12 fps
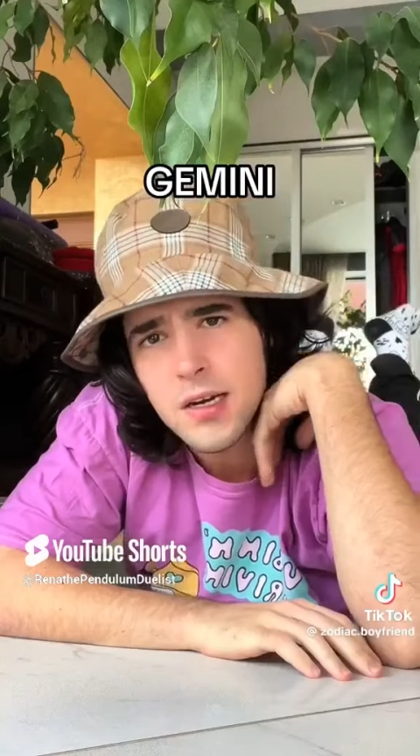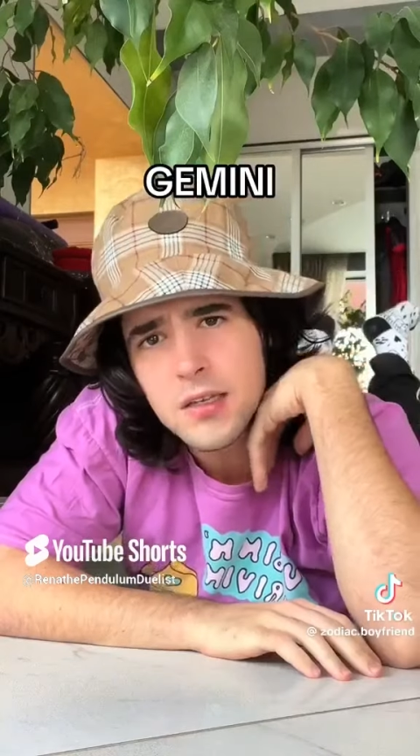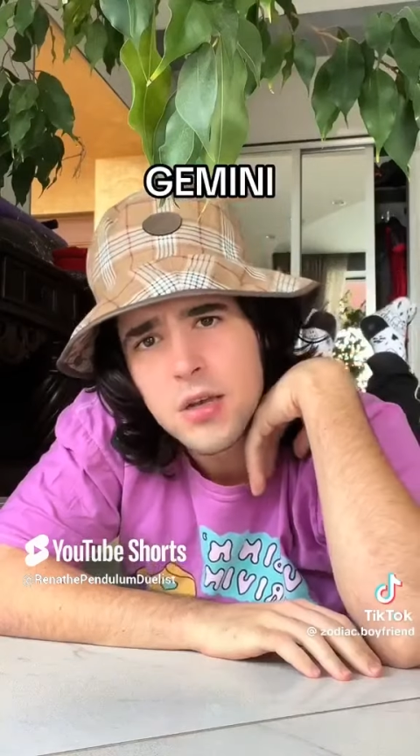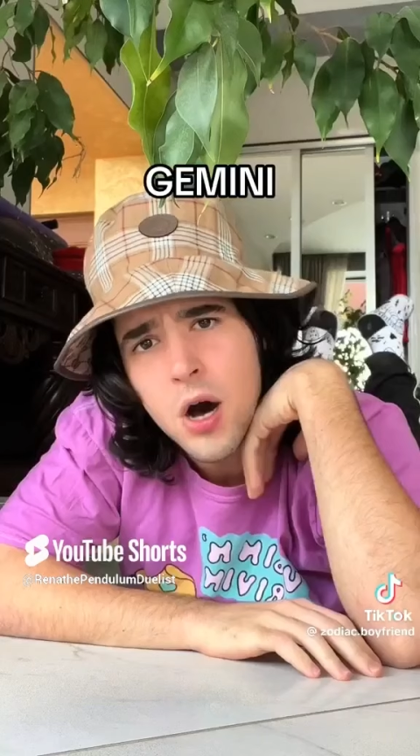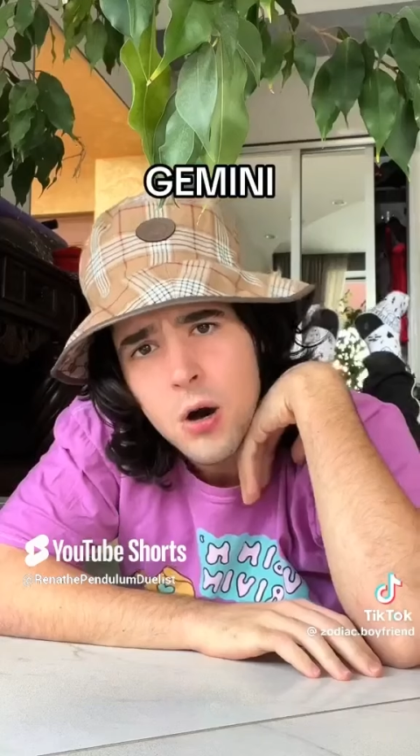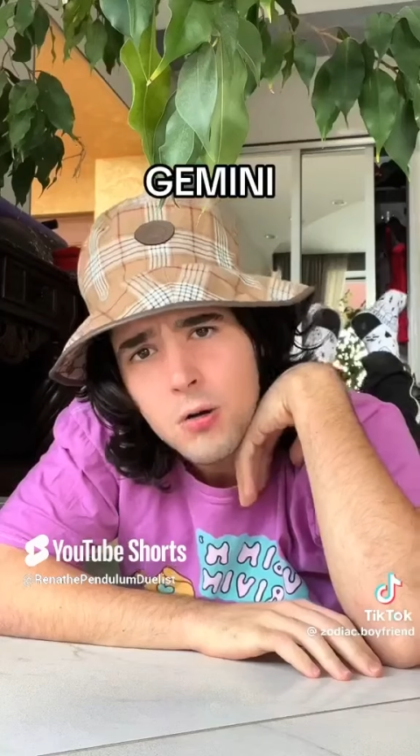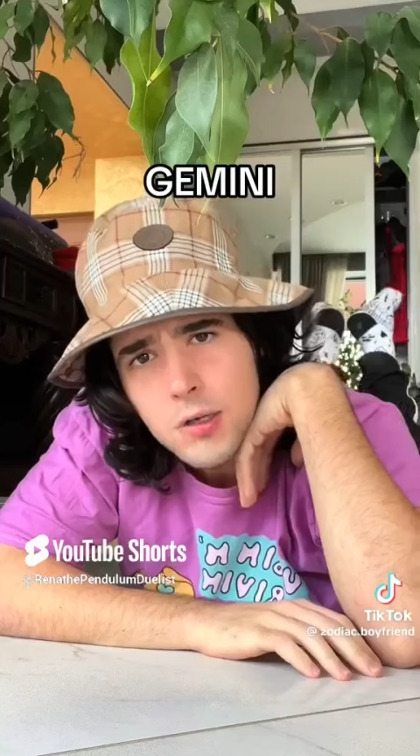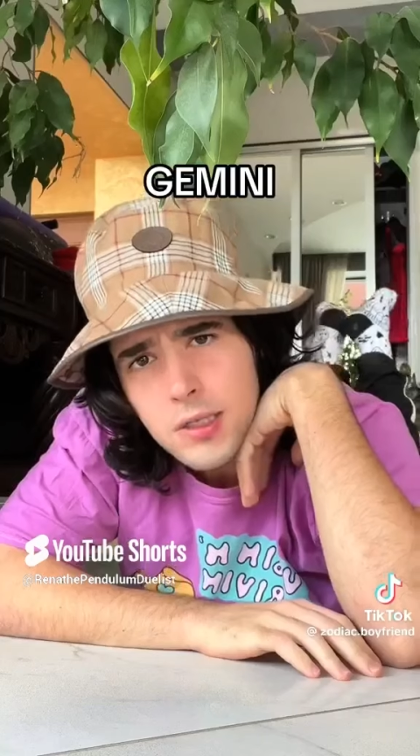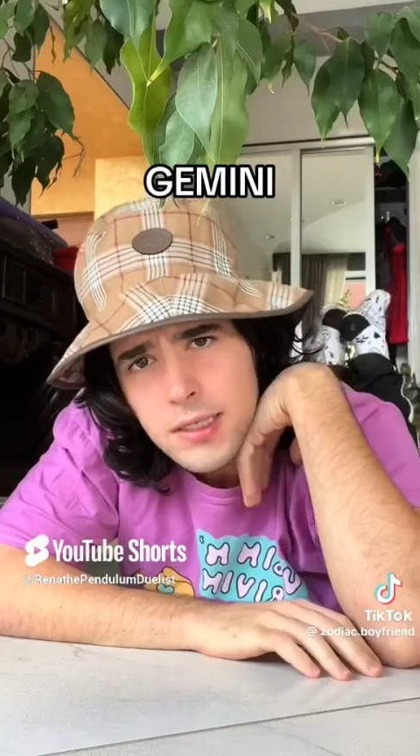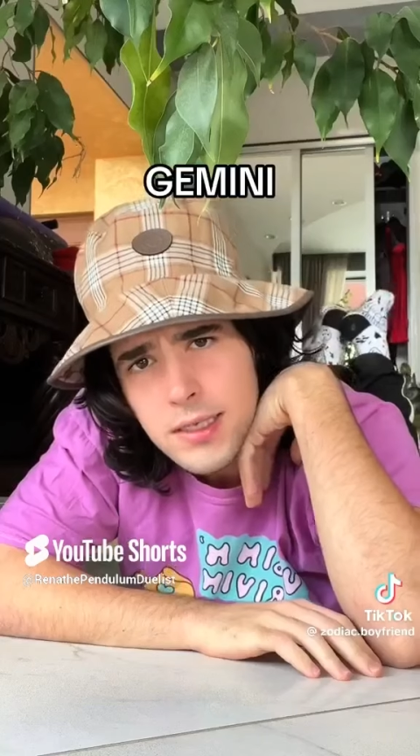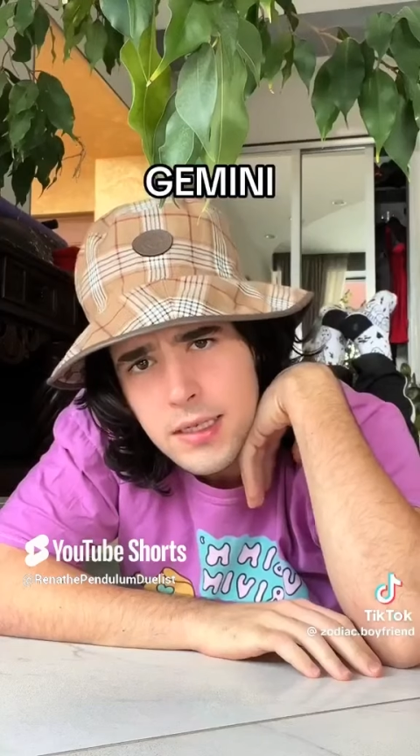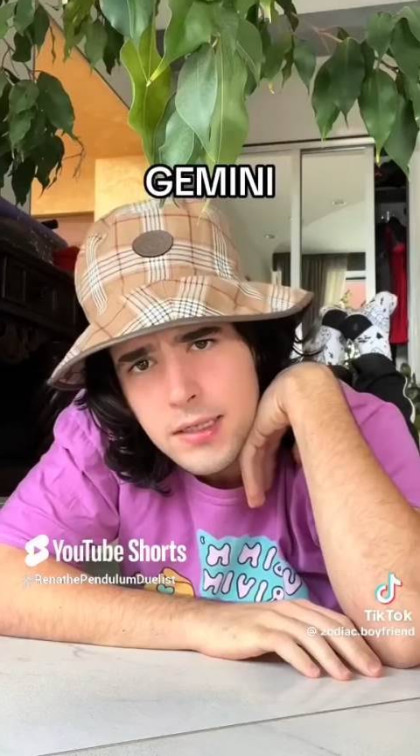I
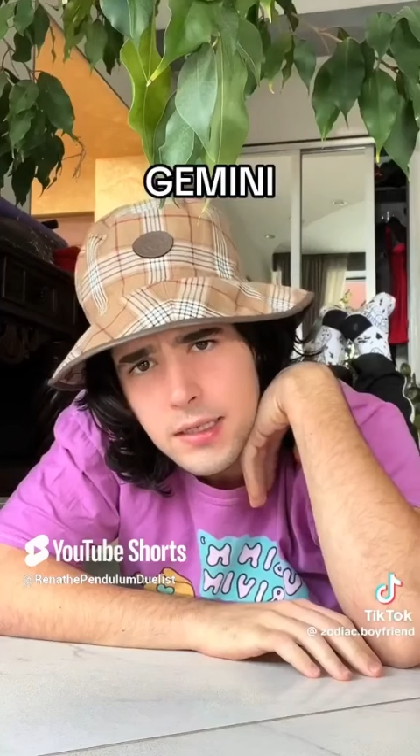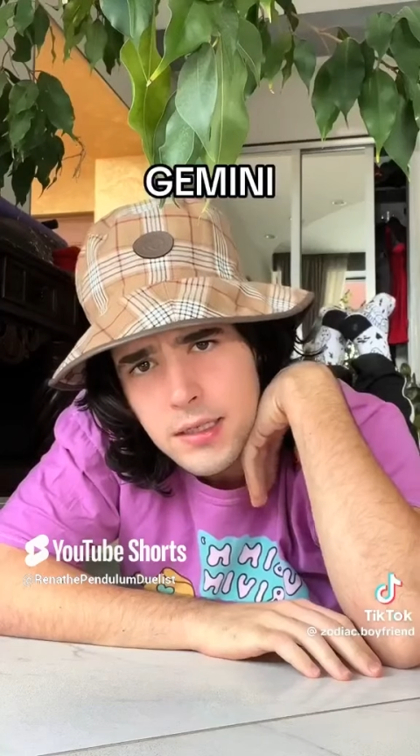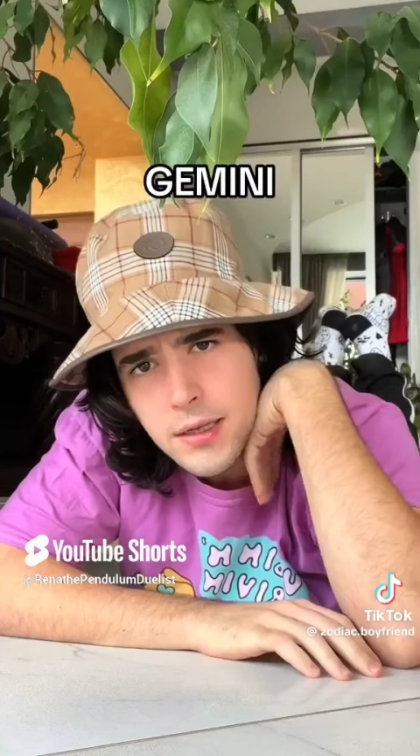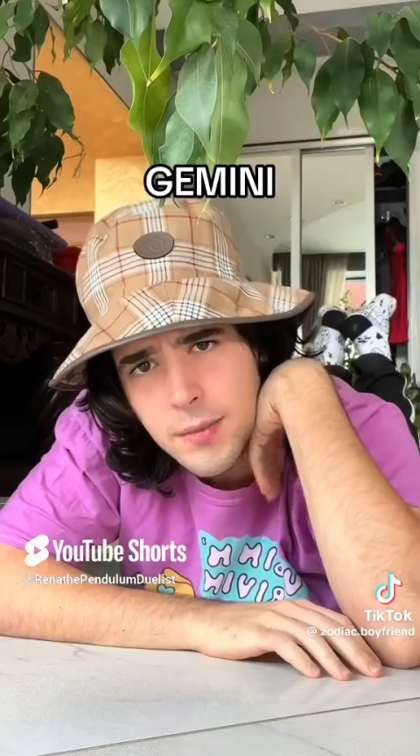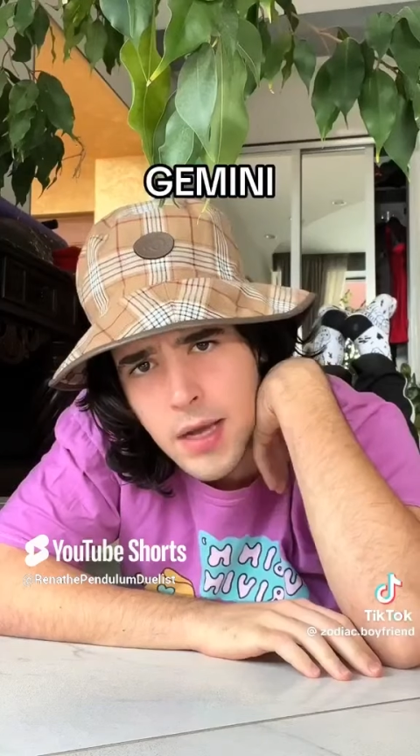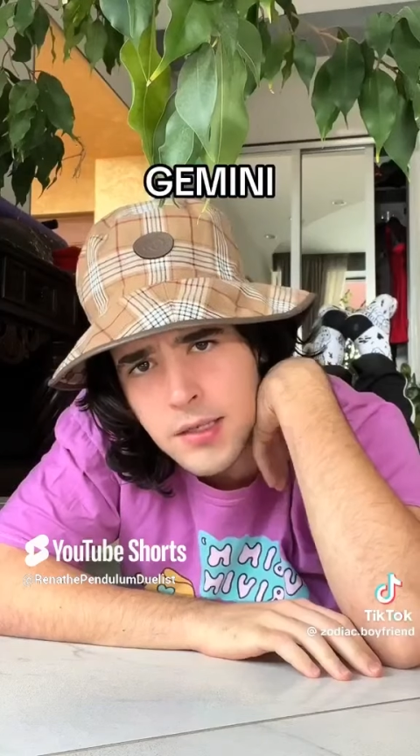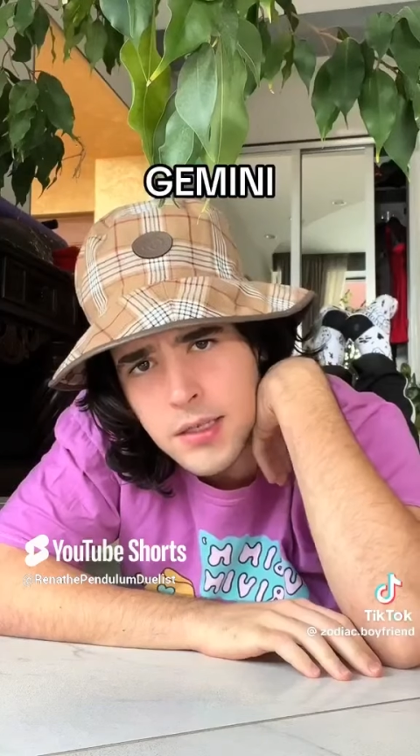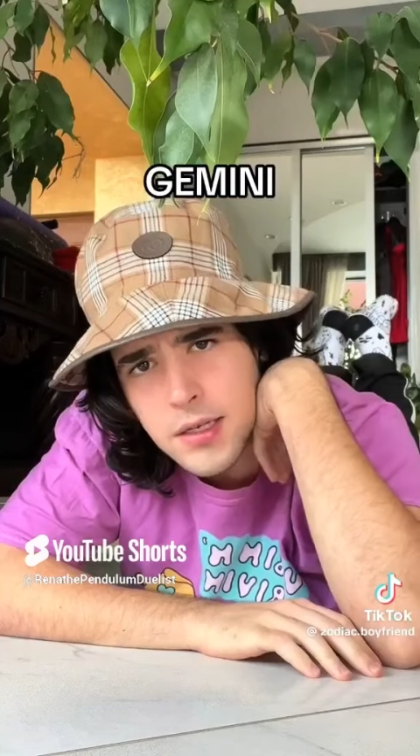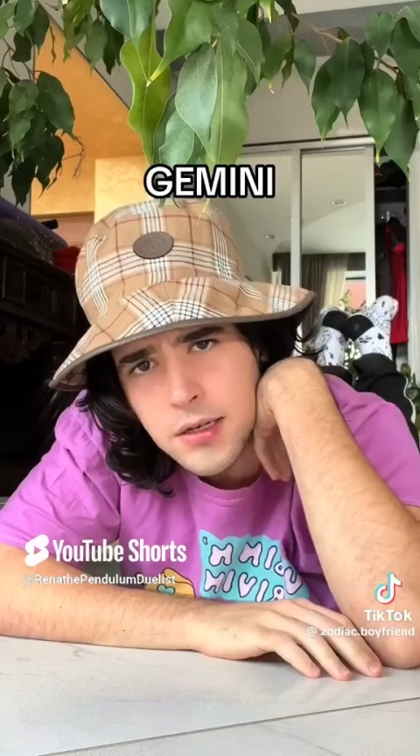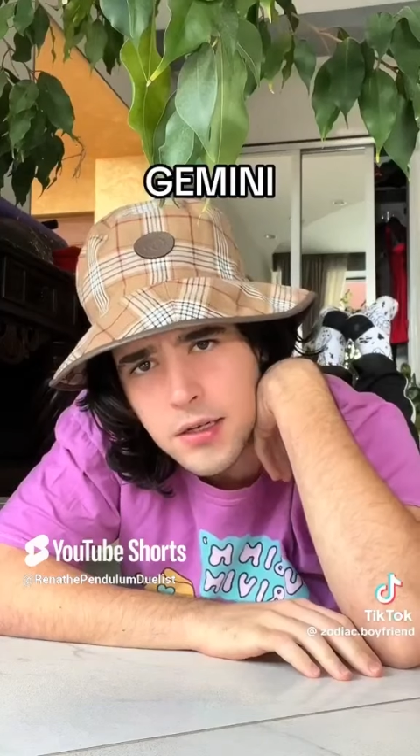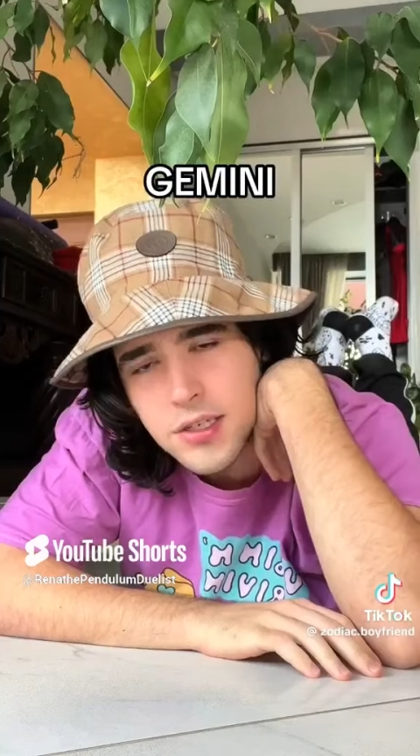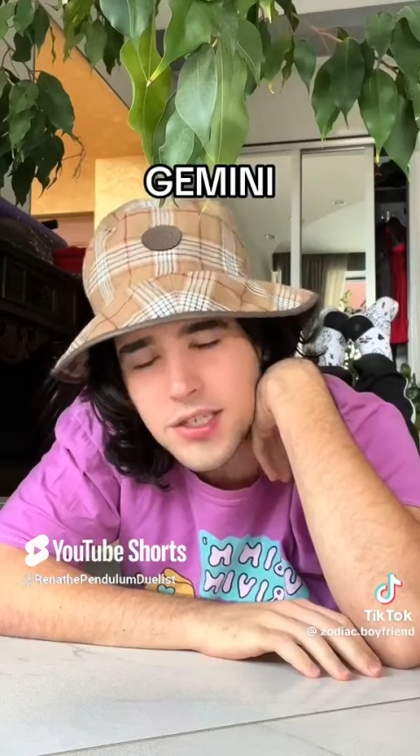totally didn't see your
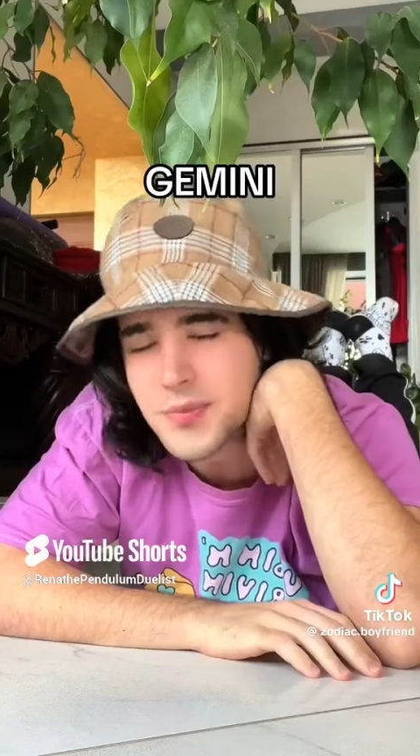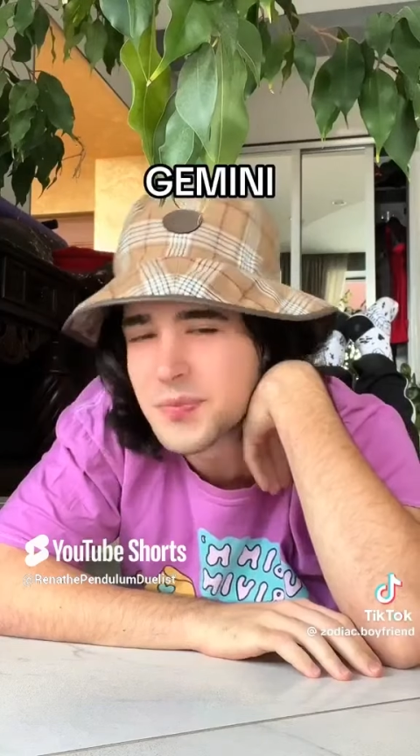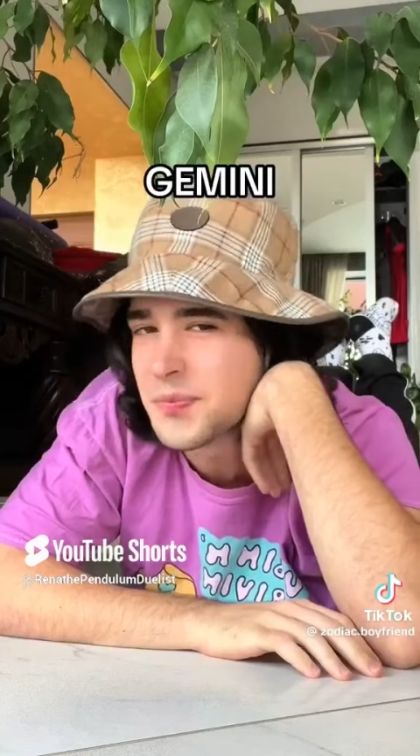message.